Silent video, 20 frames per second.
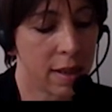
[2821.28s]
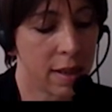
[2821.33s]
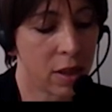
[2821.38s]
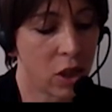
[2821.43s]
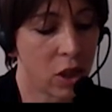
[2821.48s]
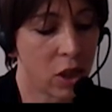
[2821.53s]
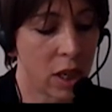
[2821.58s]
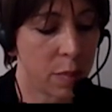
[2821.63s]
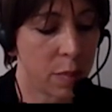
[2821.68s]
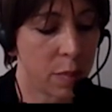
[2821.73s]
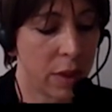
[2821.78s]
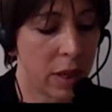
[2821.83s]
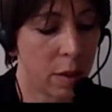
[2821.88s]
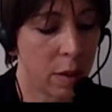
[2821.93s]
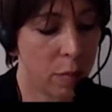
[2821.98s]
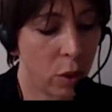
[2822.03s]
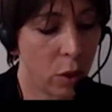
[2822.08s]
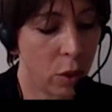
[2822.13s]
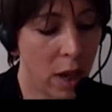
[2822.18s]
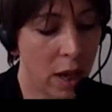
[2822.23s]
is Jasbir
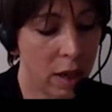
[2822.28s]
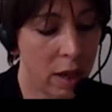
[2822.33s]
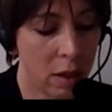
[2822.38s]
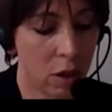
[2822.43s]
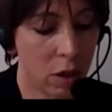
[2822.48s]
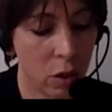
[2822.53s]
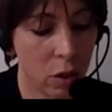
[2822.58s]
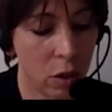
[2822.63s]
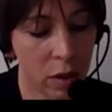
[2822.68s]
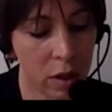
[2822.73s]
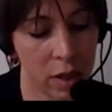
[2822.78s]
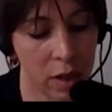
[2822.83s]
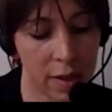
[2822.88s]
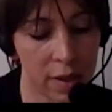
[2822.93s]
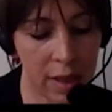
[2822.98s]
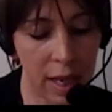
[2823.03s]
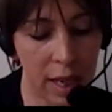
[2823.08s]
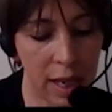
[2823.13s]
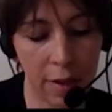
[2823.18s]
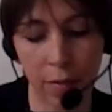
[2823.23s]
Puar, who
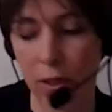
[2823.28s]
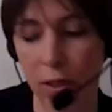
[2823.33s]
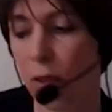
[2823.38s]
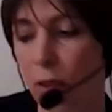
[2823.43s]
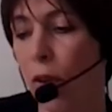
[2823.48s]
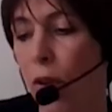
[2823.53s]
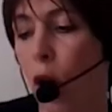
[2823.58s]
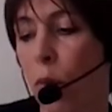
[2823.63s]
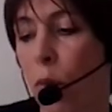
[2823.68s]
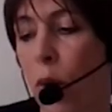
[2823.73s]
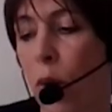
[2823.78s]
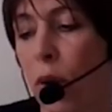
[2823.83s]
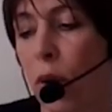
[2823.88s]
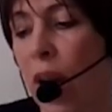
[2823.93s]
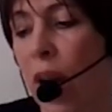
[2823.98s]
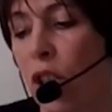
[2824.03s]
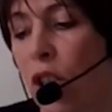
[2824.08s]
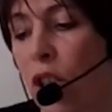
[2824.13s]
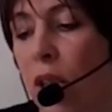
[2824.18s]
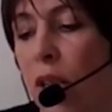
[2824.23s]
conceives of
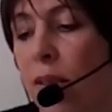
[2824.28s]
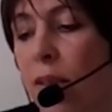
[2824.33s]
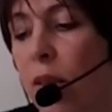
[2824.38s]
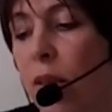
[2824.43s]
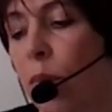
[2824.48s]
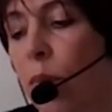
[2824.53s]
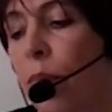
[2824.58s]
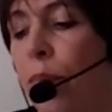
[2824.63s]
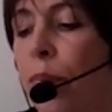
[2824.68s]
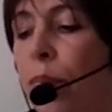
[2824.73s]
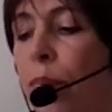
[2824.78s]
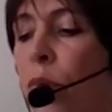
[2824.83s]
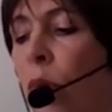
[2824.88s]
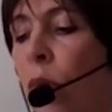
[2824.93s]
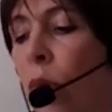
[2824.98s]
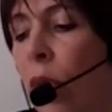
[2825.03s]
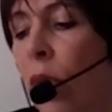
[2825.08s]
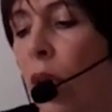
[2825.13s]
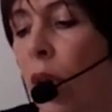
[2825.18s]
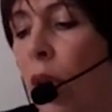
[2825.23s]
homo-nationalism
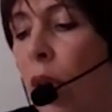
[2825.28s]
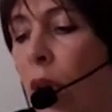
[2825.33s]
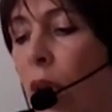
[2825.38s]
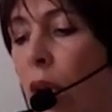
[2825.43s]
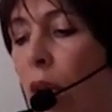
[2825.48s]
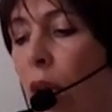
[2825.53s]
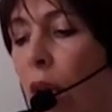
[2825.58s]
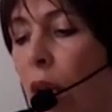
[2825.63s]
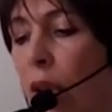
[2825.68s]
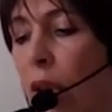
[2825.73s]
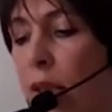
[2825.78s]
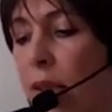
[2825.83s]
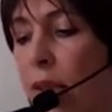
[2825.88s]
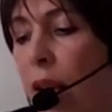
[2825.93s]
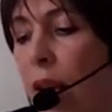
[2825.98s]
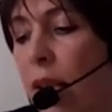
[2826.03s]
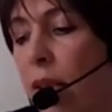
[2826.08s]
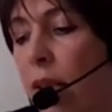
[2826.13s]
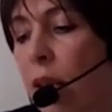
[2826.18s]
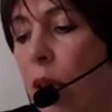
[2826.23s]
and
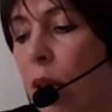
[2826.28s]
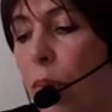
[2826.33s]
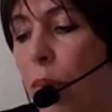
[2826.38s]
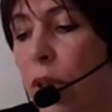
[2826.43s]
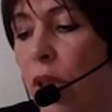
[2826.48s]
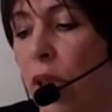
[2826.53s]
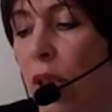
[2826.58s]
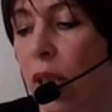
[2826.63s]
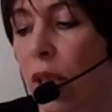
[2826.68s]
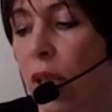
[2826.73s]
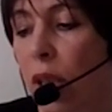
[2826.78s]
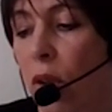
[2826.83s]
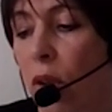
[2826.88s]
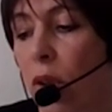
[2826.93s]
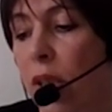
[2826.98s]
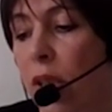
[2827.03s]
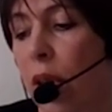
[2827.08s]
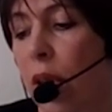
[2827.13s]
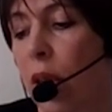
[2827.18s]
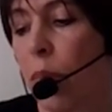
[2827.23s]
says
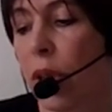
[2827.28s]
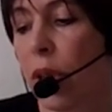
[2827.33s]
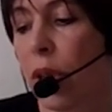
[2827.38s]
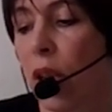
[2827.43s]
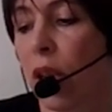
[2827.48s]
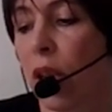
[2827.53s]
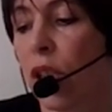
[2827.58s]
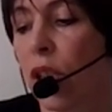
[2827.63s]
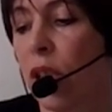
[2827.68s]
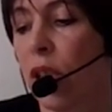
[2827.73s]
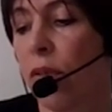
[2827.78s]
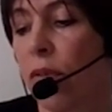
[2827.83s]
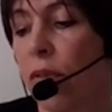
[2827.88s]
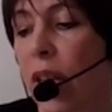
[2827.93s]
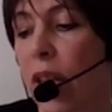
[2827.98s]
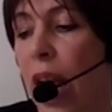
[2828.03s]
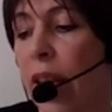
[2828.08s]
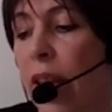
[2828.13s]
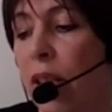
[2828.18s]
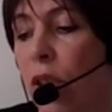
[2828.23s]
calls it the production of
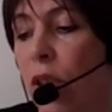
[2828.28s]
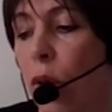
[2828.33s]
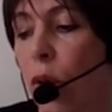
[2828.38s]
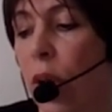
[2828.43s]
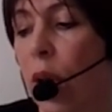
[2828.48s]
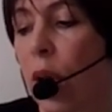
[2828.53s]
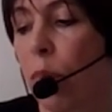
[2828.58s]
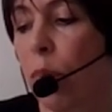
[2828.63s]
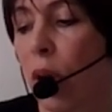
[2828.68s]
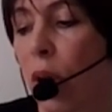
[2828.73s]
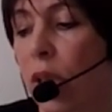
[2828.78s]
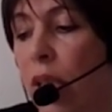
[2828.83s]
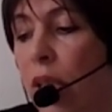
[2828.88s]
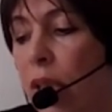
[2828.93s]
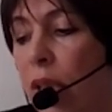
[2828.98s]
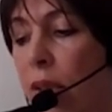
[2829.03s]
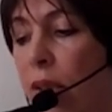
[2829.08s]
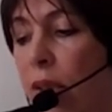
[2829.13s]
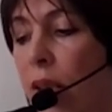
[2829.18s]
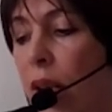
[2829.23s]
gay and queer
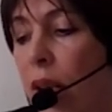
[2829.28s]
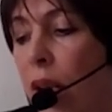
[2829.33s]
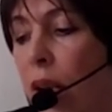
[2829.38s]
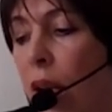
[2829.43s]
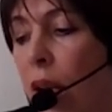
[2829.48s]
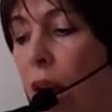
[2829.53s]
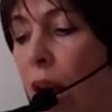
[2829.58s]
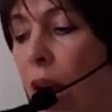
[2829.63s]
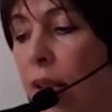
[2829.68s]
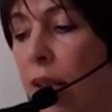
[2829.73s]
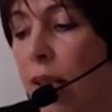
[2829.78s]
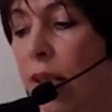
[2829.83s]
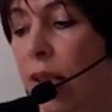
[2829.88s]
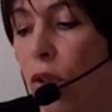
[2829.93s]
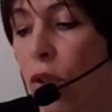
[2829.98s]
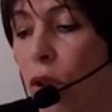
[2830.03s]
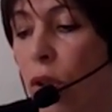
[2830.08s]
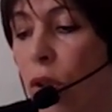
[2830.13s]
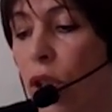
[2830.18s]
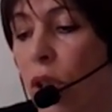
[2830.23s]
bodies as is
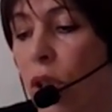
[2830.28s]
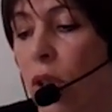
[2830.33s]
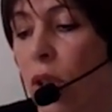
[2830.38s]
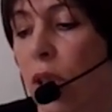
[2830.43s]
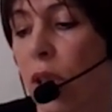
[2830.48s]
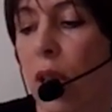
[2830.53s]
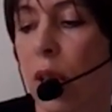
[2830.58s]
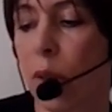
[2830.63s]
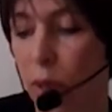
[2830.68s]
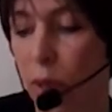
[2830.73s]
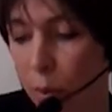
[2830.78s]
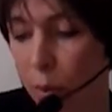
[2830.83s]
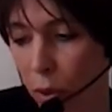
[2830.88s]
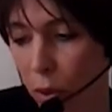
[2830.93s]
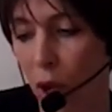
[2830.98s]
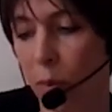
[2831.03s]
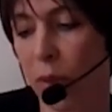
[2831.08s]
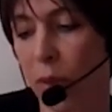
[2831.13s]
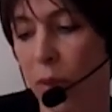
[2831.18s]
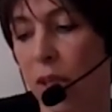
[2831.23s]
crucial to the
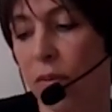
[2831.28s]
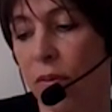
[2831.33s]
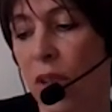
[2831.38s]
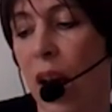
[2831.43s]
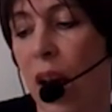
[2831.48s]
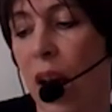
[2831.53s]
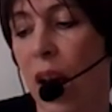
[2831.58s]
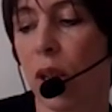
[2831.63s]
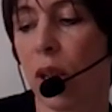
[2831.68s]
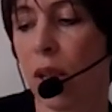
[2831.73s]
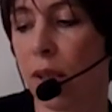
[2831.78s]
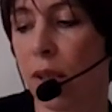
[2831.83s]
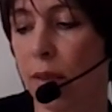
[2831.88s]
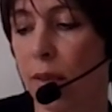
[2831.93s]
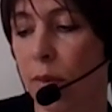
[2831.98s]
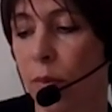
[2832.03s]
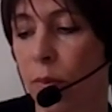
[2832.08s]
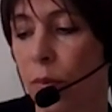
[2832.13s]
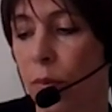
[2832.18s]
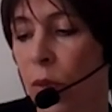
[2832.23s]
deployment of
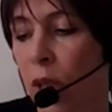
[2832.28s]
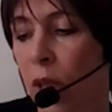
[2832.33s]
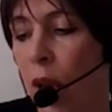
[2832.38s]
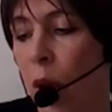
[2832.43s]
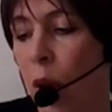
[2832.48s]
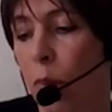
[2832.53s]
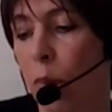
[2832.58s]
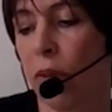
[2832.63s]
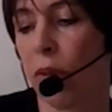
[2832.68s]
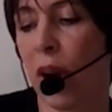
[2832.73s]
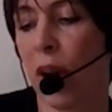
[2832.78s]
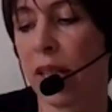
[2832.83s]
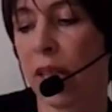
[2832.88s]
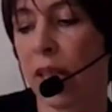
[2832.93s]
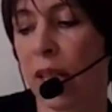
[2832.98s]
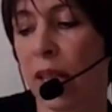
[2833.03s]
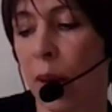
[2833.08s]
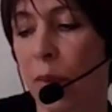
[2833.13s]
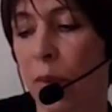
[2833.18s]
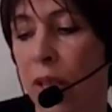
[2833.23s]
nationalism,
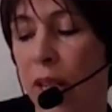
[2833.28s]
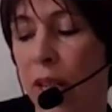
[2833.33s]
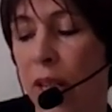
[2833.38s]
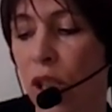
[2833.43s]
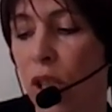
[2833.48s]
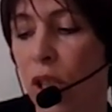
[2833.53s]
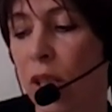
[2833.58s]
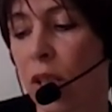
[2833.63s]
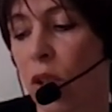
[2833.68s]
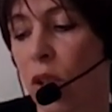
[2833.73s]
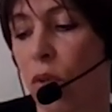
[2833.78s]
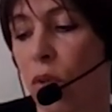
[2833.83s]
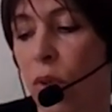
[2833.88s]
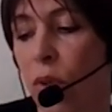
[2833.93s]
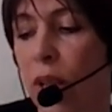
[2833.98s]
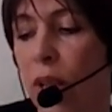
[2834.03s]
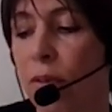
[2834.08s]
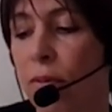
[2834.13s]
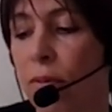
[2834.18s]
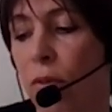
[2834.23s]
providing ammunition to
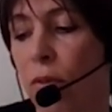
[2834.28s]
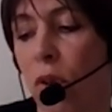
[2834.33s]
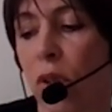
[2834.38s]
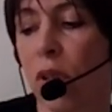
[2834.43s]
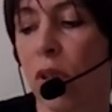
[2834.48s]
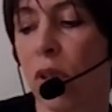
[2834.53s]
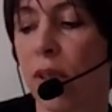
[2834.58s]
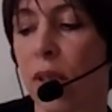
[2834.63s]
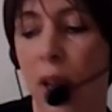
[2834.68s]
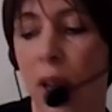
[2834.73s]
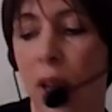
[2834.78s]
reinforce